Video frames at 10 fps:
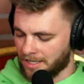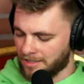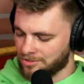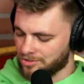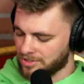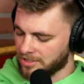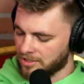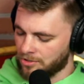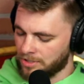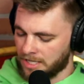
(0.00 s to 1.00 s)
and is just like,
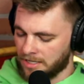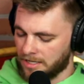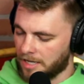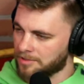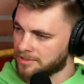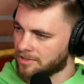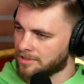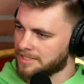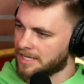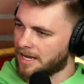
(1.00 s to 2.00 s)
"Oh yeah, it happens all
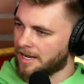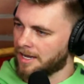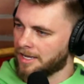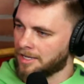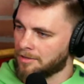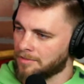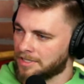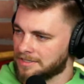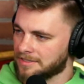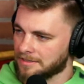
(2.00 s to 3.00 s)
the time.
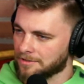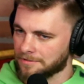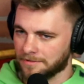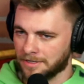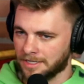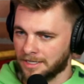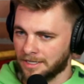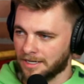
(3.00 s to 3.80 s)
Kids think they're funny." Ha,